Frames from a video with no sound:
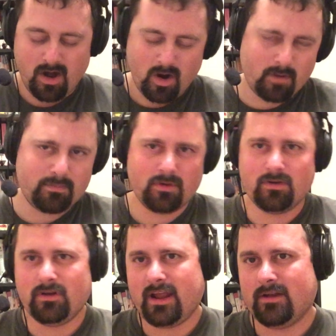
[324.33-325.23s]

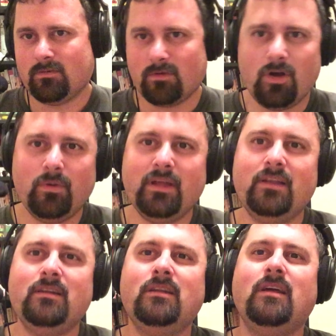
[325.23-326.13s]
Harper and
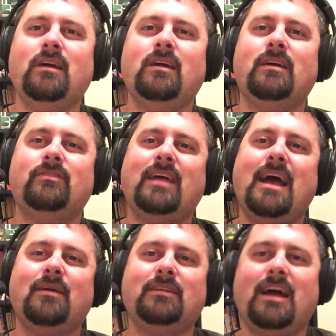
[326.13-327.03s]
Rowan,
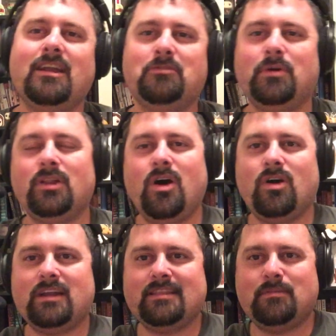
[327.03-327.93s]
that kind of
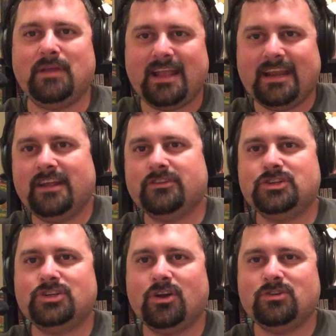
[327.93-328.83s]
belonged at the beginning of the
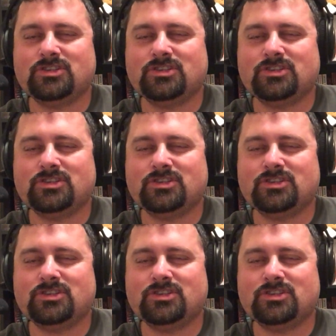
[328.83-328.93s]
show.